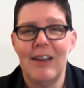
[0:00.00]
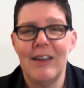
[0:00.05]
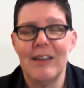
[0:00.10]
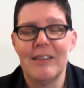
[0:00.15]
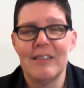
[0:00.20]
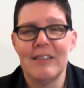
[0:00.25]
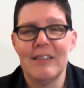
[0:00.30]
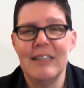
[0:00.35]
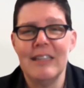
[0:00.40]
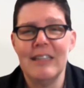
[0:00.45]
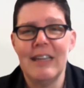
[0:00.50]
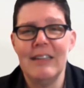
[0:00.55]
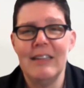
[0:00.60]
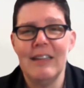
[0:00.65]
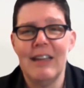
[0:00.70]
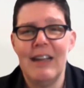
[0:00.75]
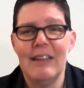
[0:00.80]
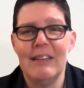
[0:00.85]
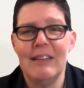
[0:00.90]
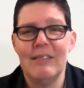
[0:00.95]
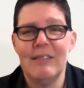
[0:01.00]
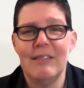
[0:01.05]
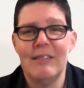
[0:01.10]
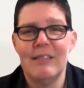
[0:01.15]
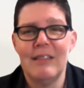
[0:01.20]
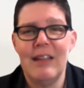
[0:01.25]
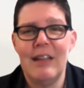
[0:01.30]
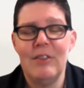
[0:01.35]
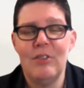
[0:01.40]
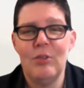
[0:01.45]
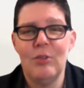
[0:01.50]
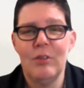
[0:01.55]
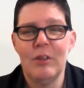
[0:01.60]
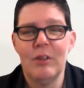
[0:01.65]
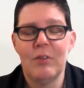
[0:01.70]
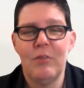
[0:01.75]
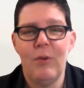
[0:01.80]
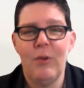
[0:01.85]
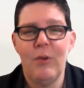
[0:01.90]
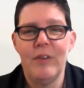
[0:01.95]
Honestly, I
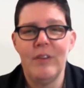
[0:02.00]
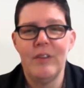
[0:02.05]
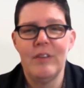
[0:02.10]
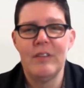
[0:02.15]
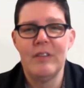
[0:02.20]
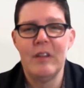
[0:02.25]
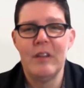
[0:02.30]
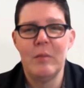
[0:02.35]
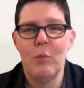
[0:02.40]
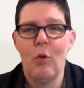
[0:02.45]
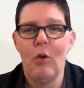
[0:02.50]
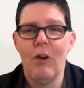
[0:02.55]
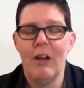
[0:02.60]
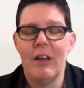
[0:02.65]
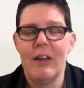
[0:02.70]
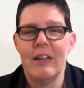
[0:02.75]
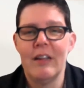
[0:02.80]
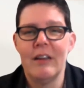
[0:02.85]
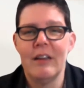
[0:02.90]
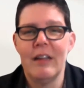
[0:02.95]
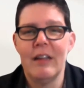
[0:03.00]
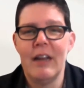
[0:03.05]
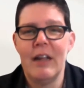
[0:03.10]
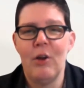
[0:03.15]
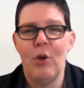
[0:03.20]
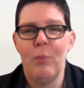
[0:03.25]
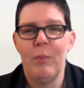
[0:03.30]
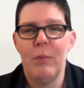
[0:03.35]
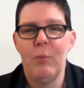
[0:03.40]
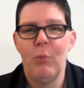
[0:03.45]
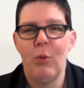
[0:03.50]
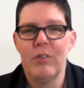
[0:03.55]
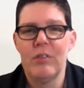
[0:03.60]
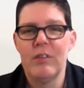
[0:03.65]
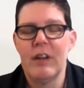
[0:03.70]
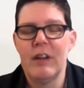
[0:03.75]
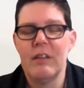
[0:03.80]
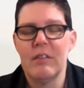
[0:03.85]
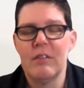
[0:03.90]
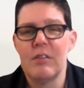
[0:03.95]
do look forward to seeing more on it, and I hope that
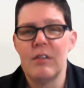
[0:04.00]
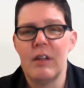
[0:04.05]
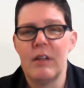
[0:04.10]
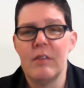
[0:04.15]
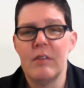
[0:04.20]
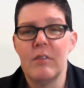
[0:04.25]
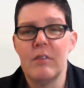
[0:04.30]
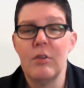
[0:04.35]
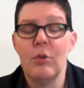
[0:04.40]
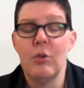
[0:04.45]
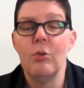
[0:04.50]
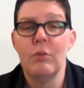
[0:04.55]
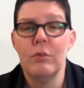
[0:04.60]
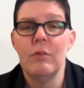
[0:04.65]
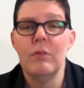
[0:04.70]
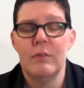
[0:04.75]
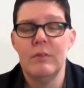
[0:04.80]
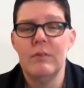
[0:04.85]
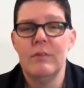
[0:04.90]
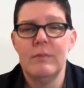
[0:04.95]
more studies are done soon.